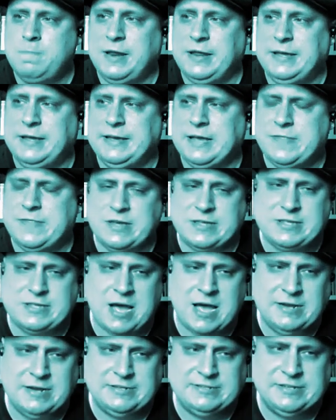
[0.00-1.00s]
But again, this
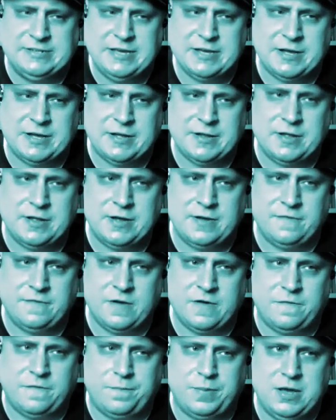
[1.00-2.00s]
idea of,
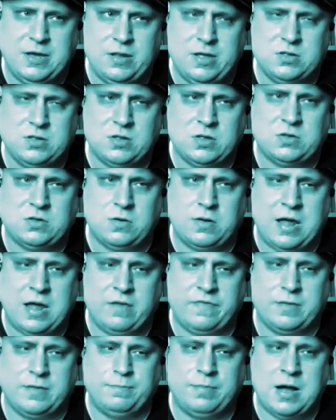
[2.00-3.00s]
of peeling the soul
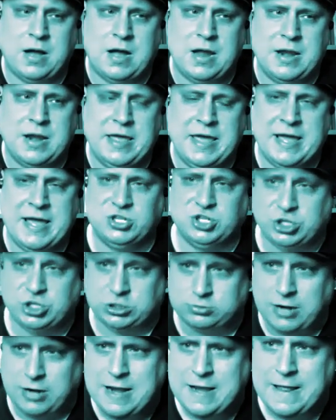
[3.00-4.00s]
out of the body and
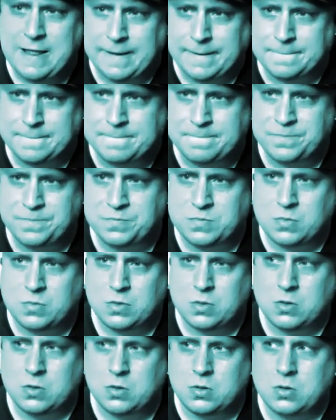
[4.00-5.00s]
training
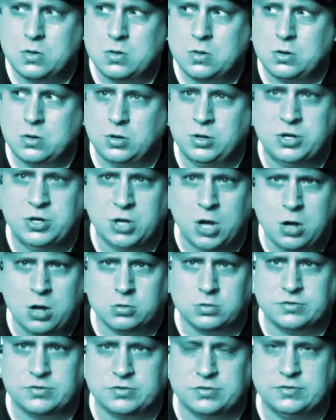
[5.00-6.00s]

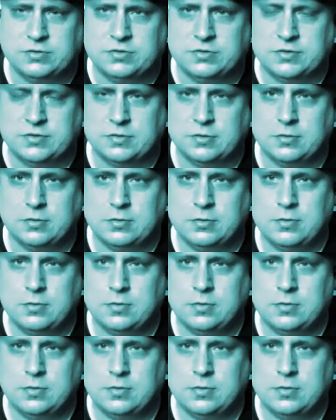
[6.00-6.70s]
ghosts.